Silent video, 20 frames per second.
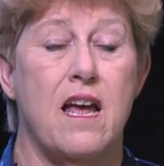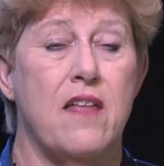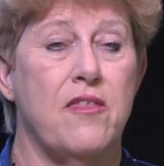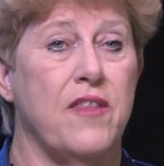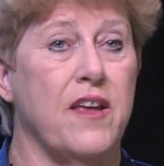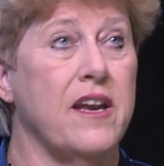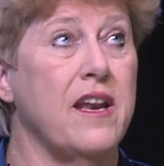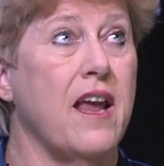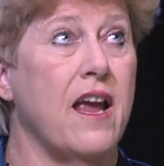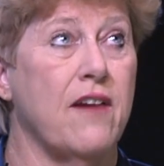
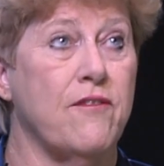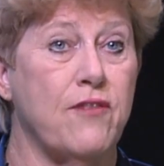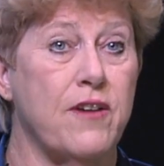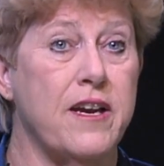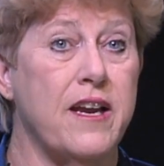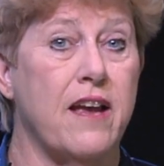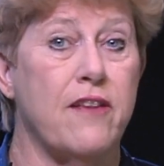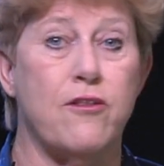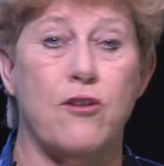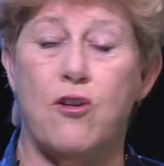that
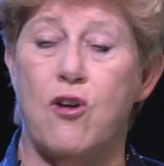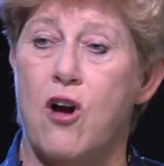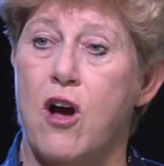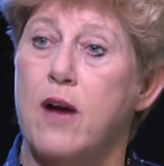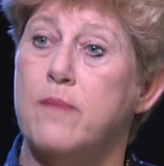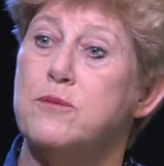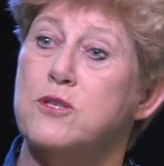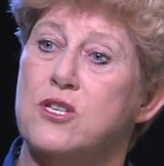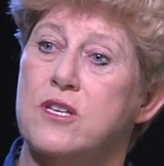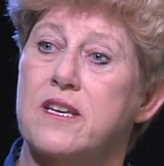every other
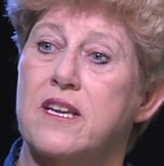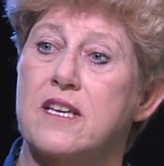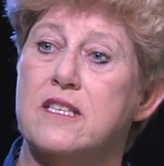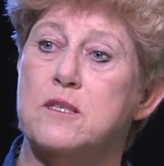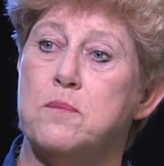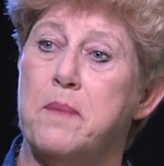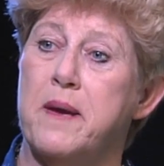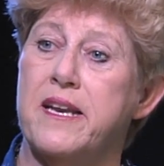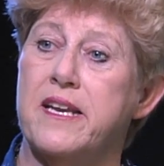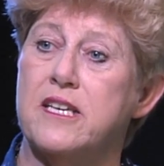option has
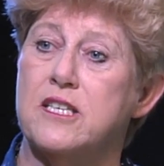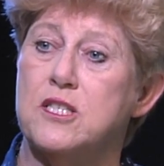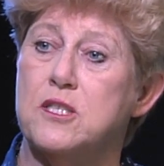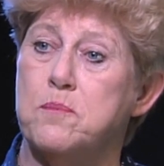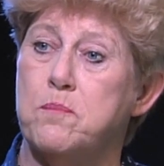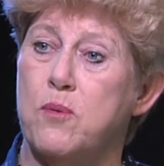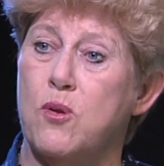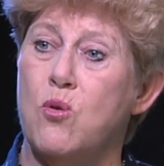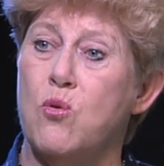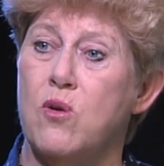been
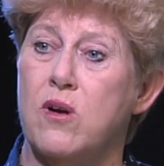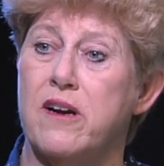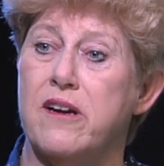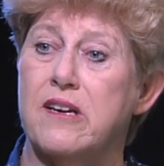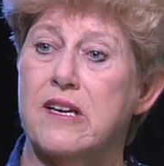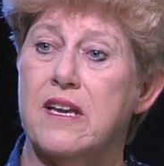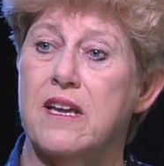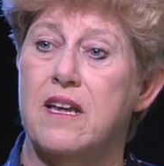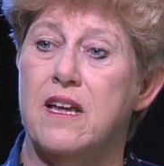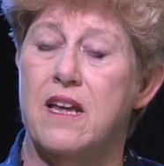
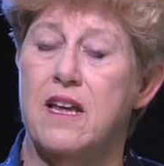explored,